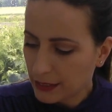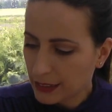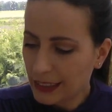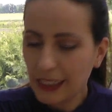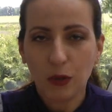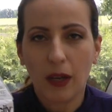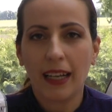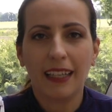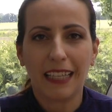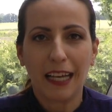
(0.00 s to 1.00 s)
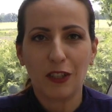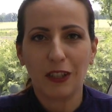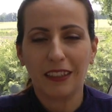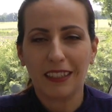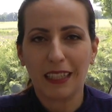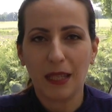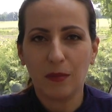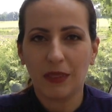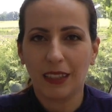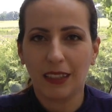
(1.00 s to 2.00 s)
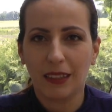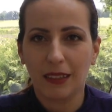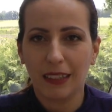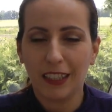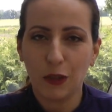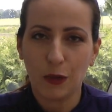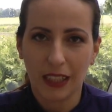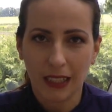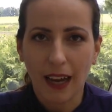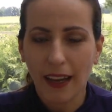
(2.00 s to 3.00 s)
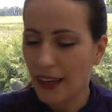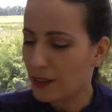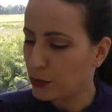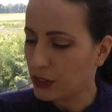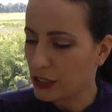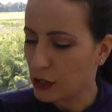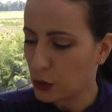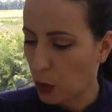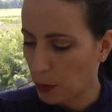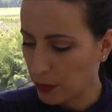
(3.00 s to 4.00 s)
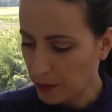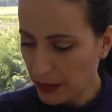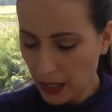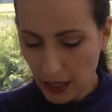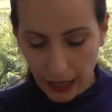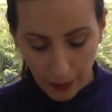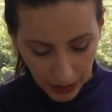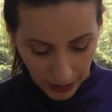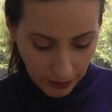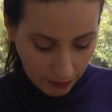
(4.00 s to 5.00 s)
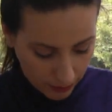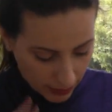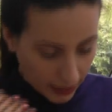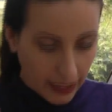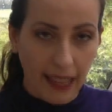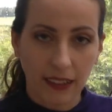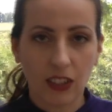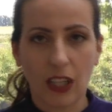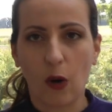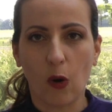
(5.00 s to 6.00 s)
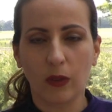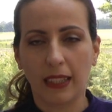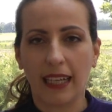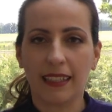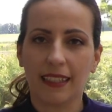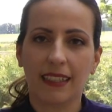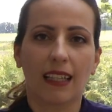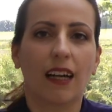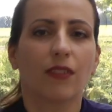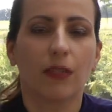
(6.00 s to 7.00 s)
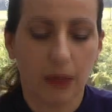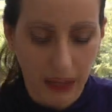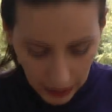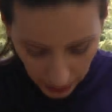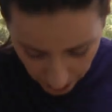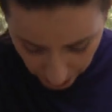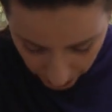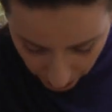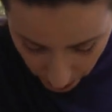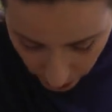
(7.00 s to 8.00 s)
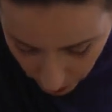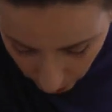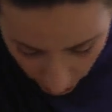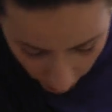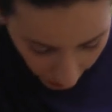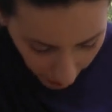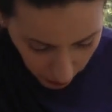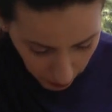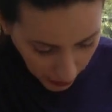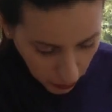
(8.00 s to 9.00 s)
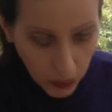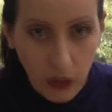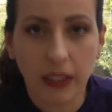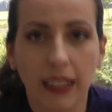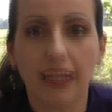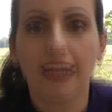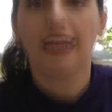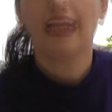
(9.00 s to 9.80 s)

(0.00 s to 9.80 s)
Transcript: this one has actually the same issues that I have with this top. I mean, the gathers are all nice and stuff, but I have my microphone here.